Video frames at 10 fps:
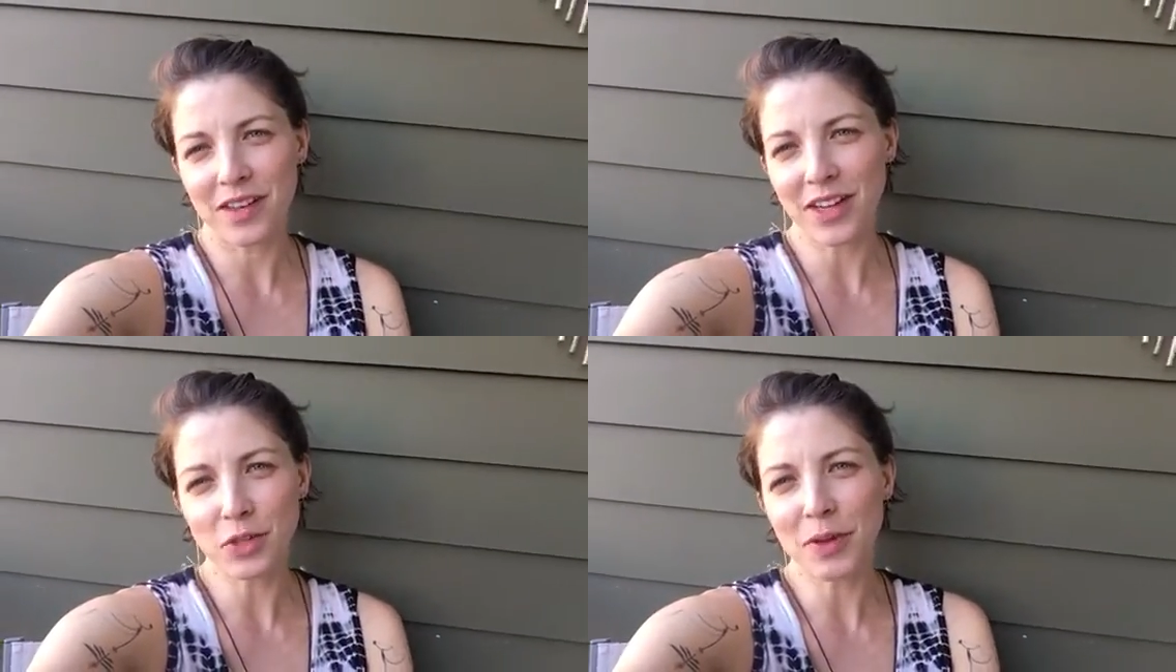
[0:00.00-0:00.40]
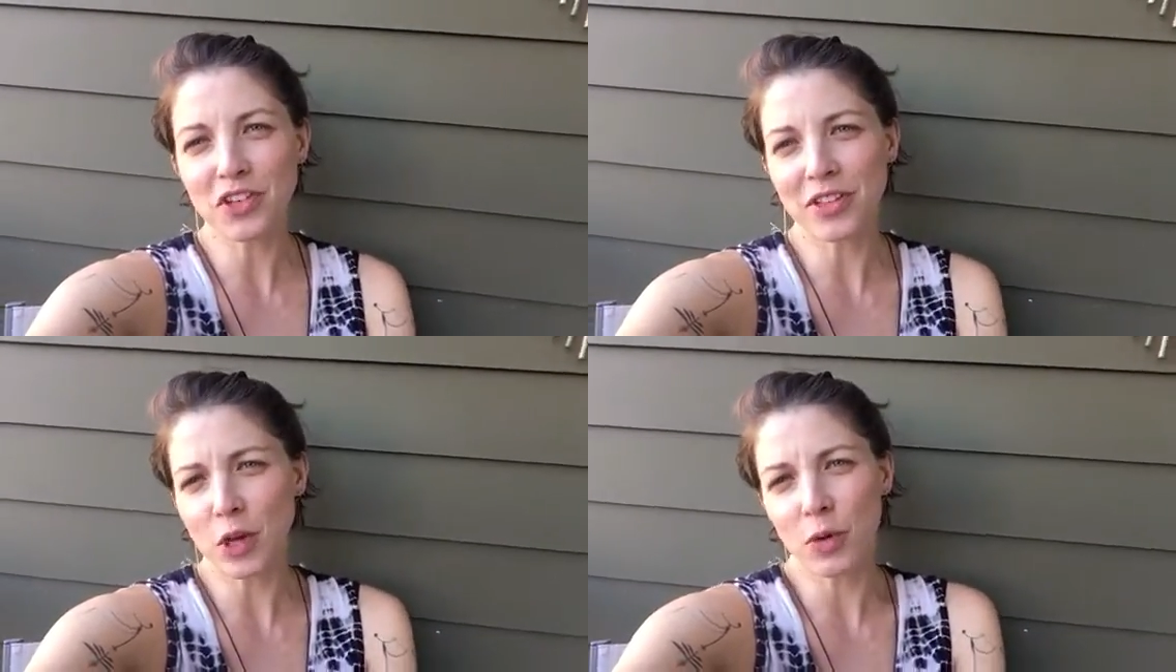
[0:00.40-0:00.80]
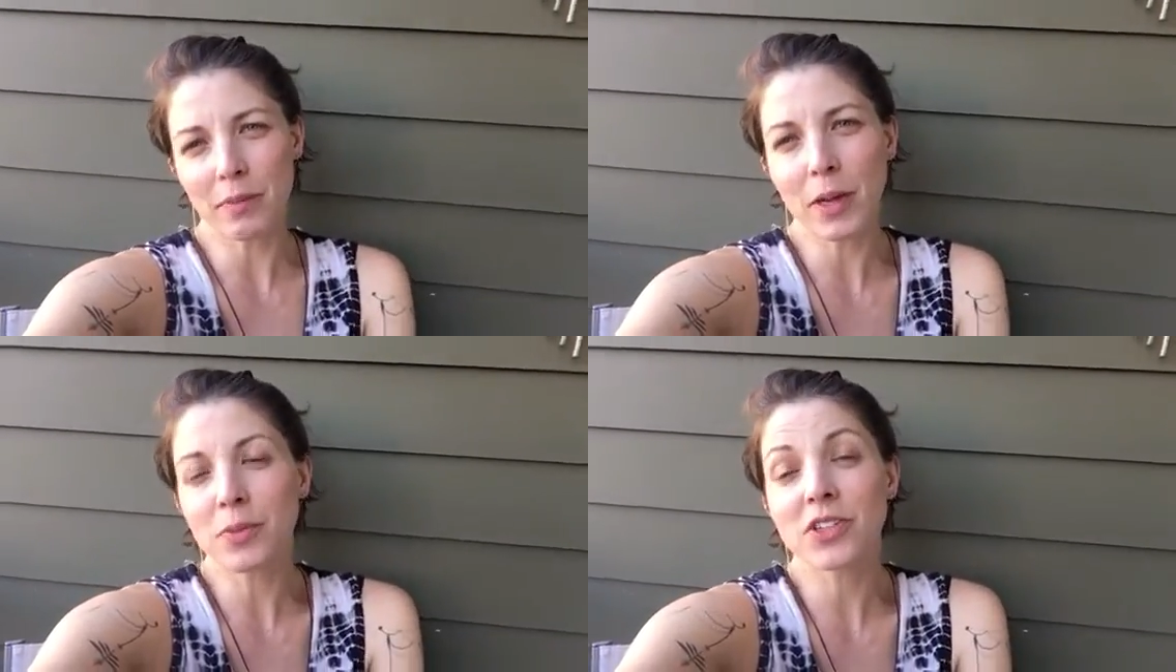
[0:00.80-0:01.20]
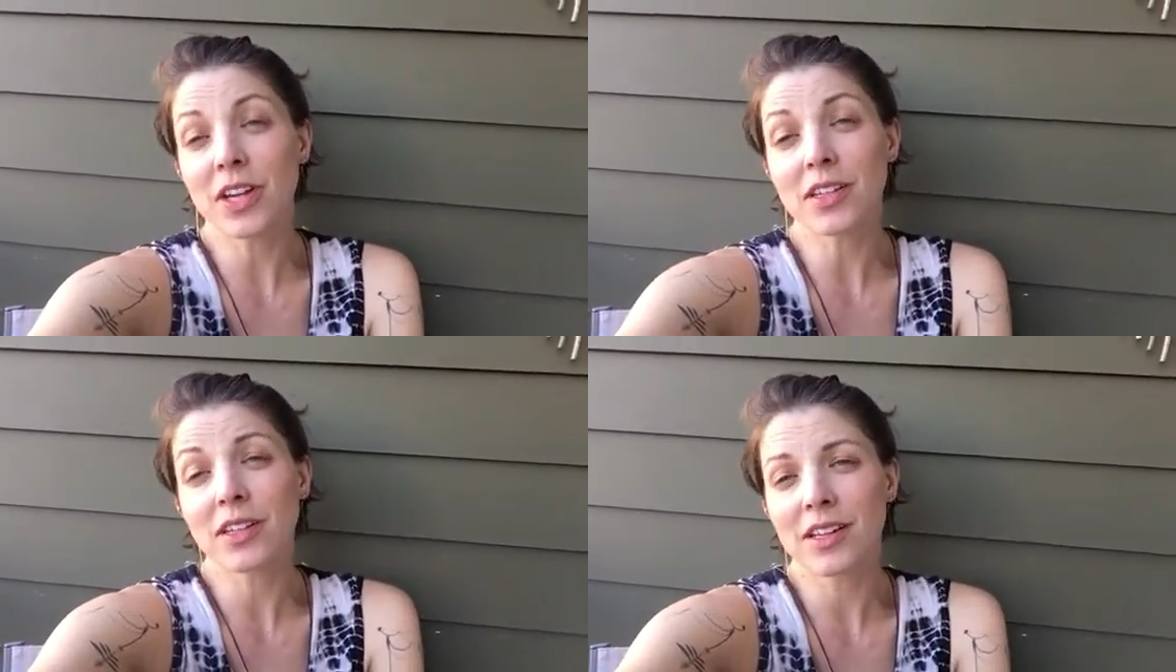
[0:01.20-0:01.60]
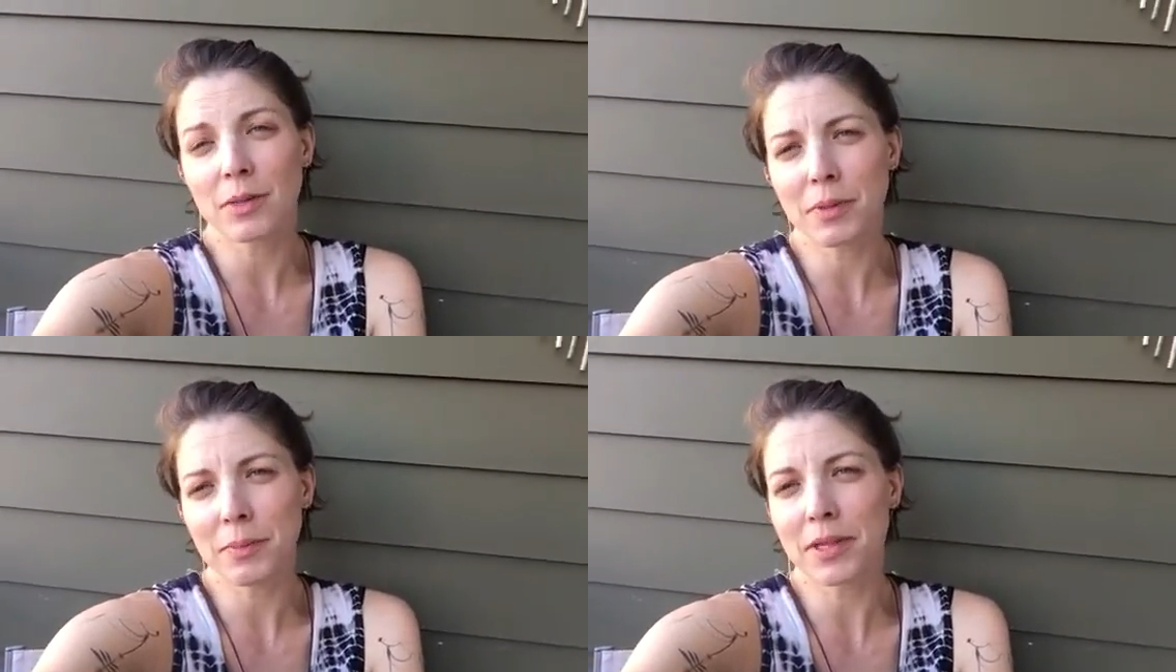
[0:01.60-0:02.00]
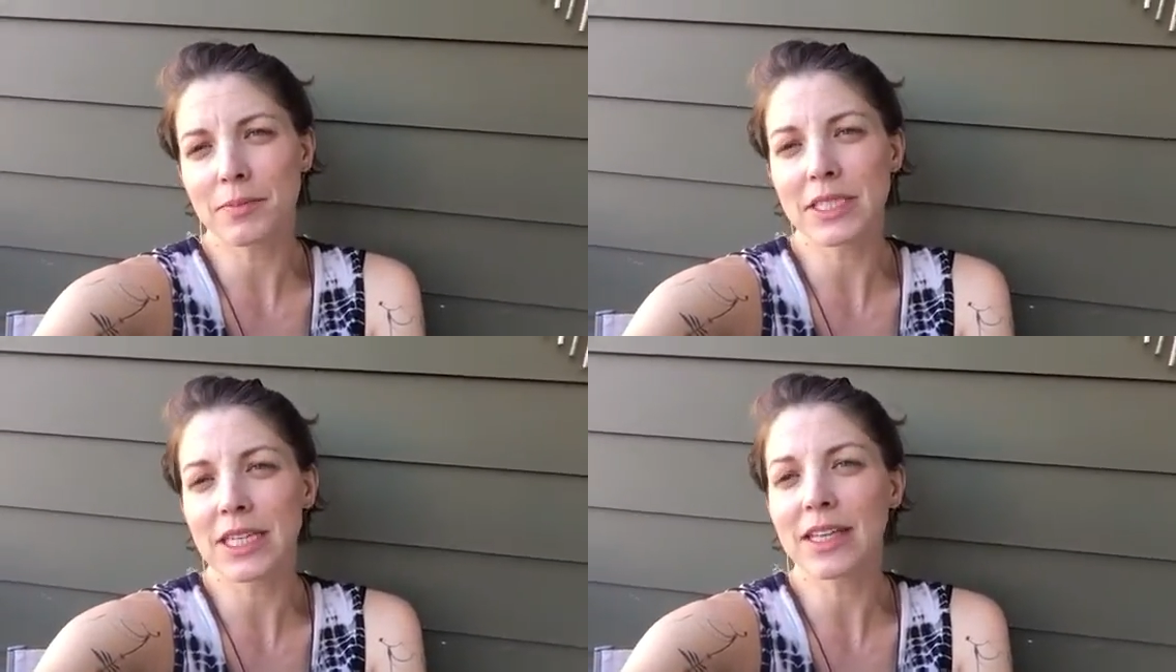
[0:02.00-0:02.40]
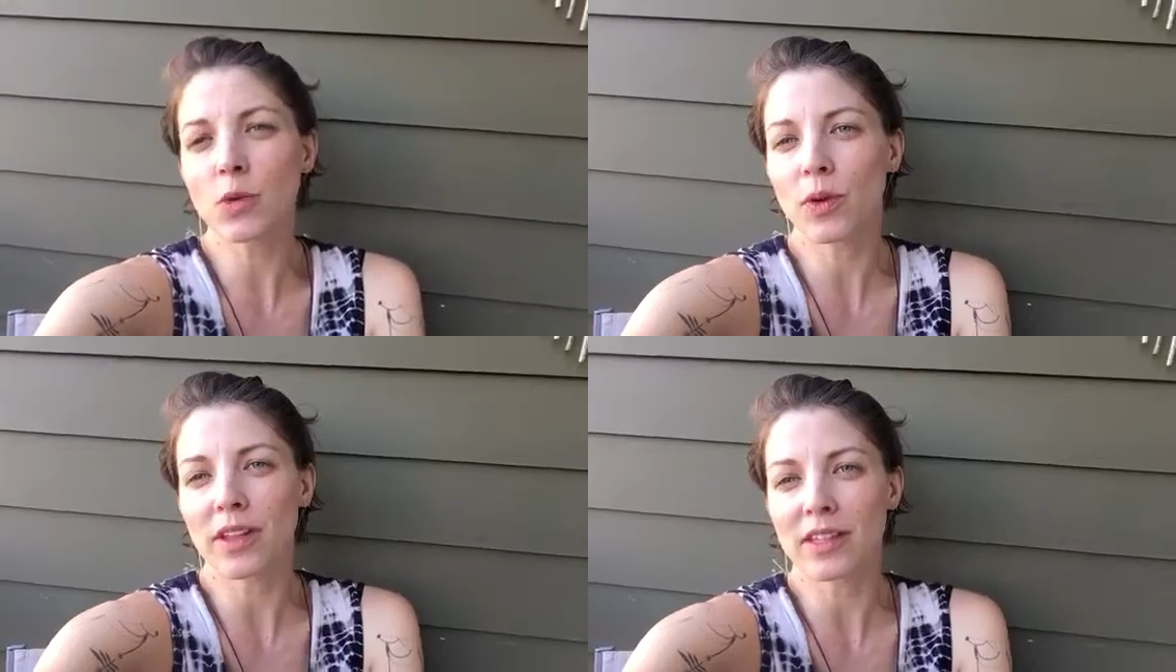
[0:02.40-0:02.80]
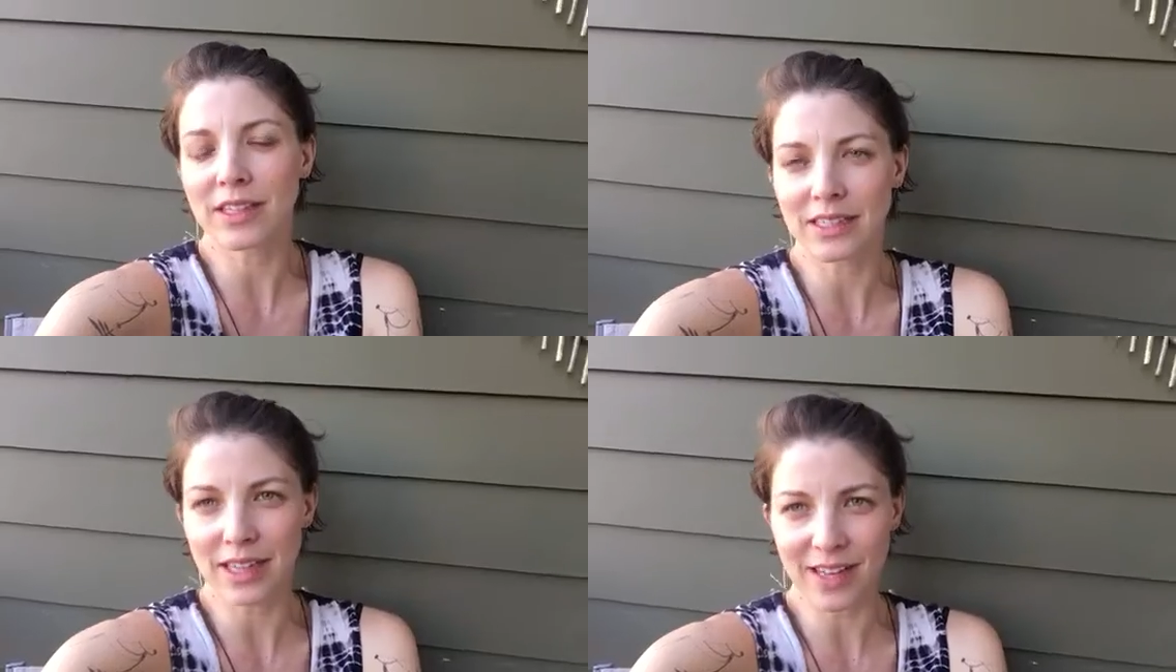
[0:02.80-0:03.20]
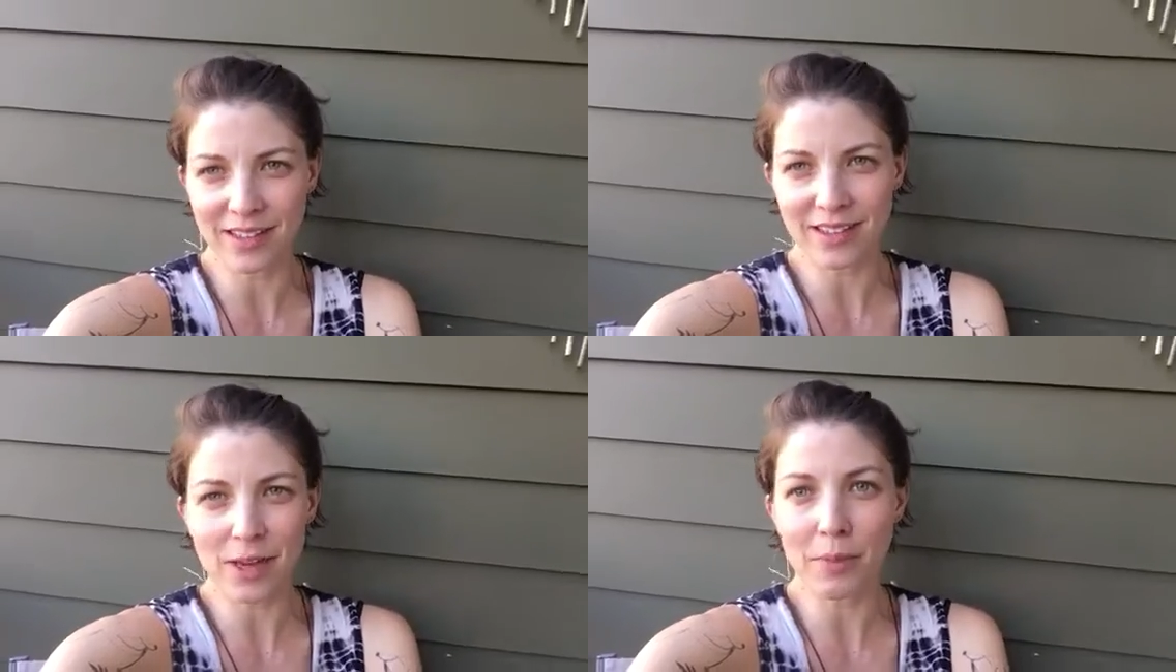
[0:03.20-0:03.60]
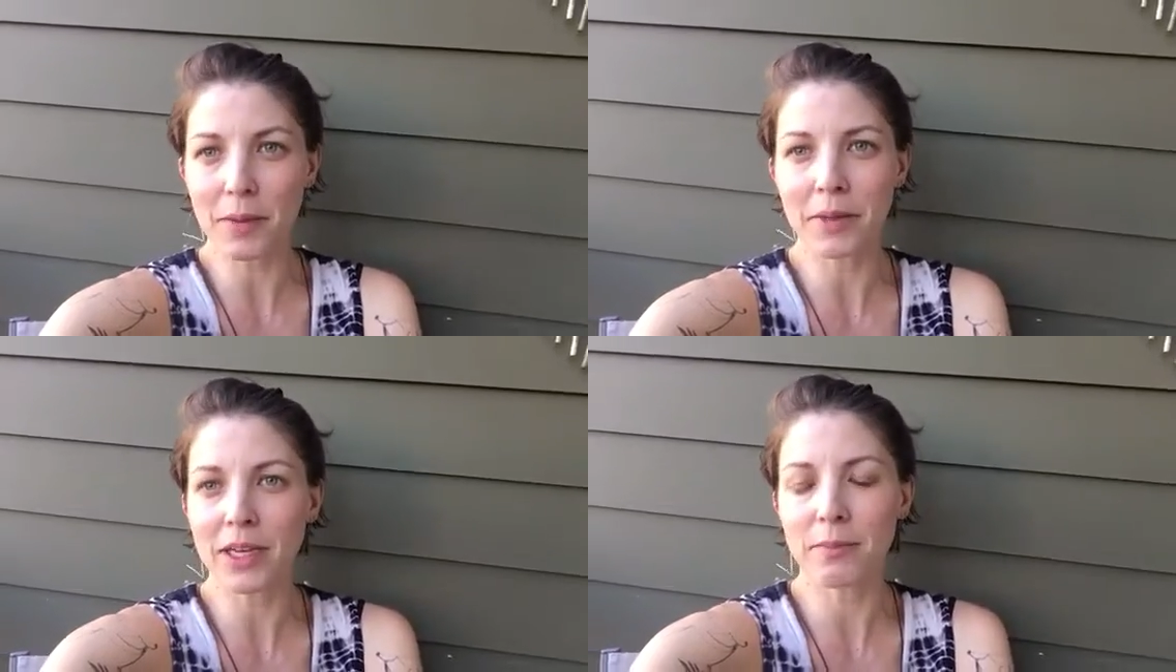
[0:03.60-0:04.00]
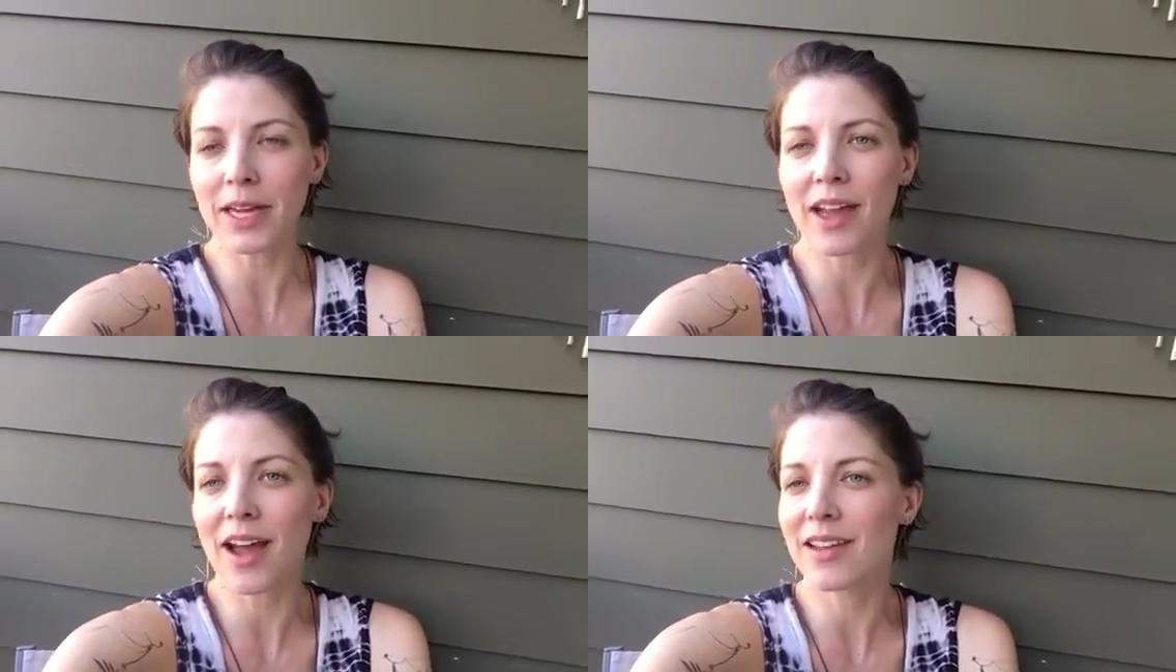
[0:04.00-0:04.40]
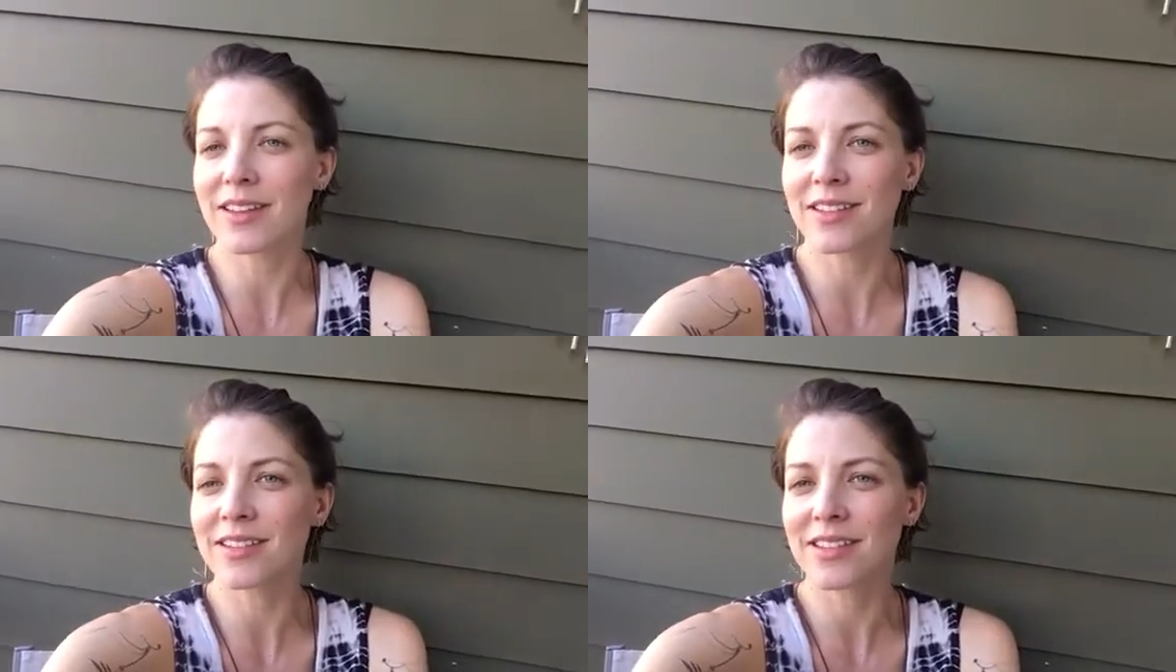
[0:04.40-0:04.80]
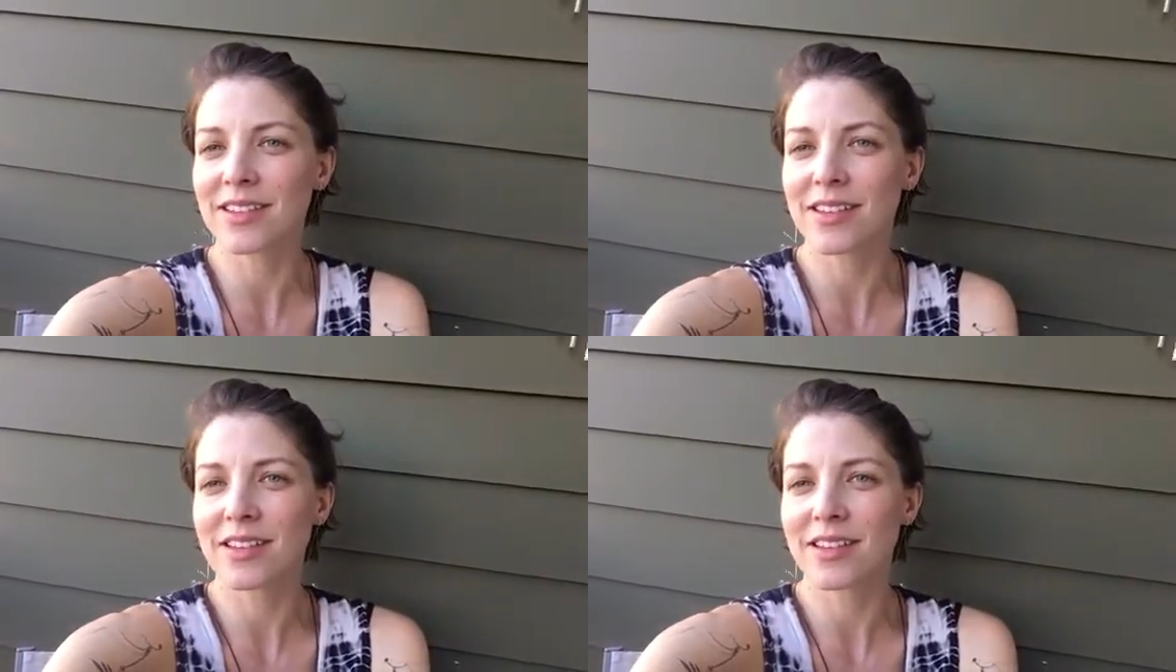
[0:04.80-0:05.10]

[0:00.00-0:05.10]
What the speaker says: not to mention, like, what am I projecting on the people I'm dealing with, and am I being my kindest